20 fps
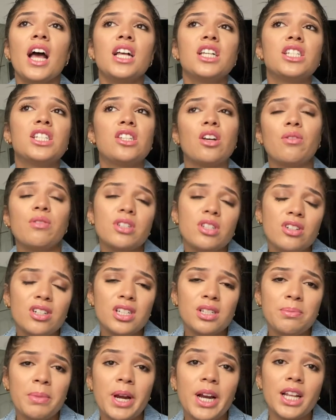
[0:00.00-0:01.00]

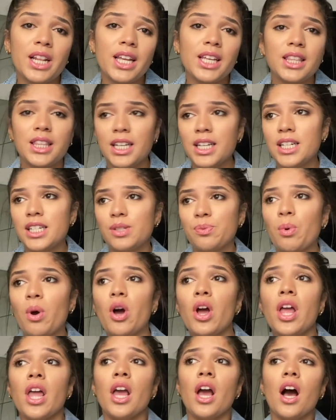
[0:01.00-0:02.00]
so-and-so does my hair like this.
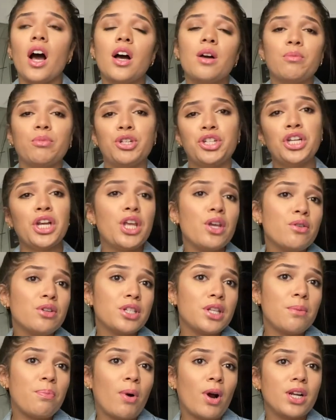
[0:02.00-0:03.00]
Well, she
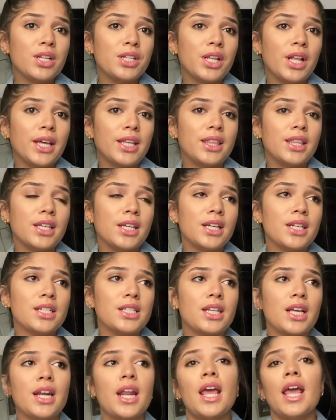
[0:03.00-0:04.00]
usually parts it like
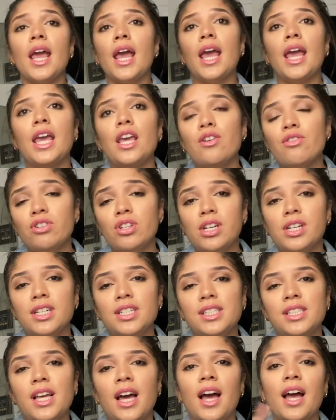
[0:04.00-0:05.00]
this, and he
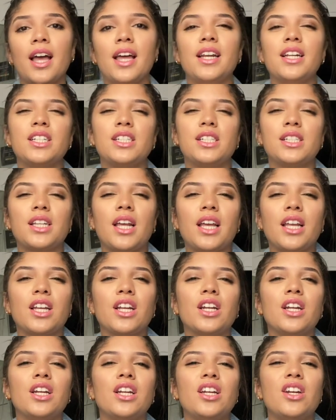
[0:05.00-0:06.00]
usually does that. And it's just
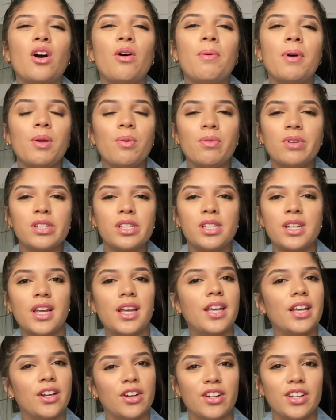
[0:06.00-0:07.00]
like nobody wants to
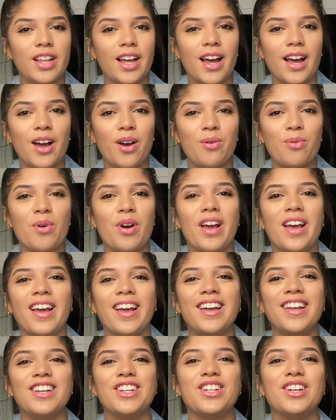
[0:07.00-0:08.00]
hear that
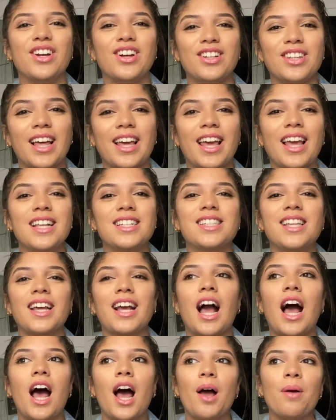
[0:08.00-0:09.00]
when you're like, it's
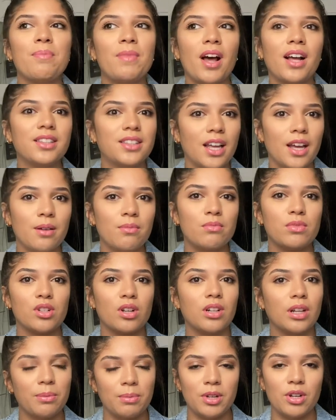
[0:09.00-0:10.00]
like I'm not them, so
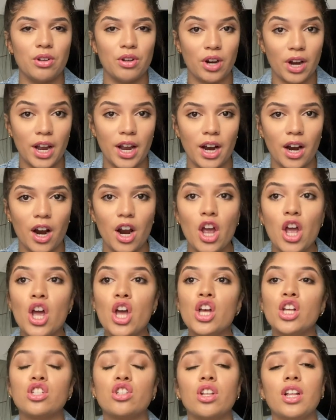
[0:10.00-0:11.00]
let me do your hair.
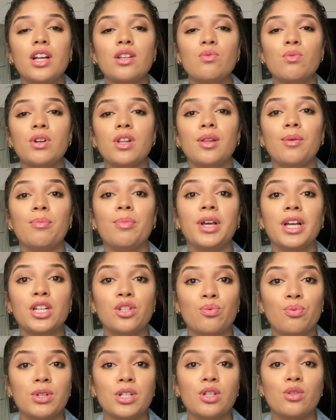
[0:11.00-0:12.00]
So that's one of the
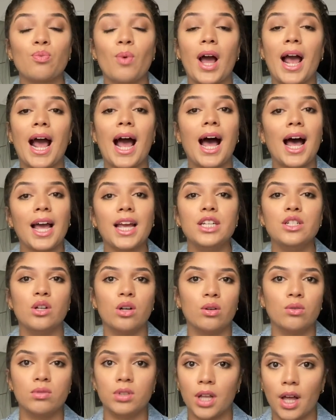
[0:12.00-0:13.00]
biggest reasons why I
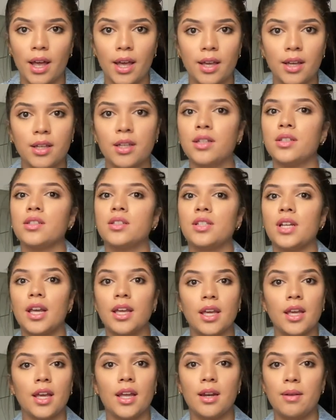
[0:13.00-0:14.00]
don't like
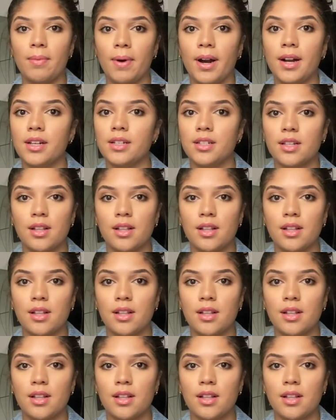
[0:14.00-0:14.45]
taking anybody's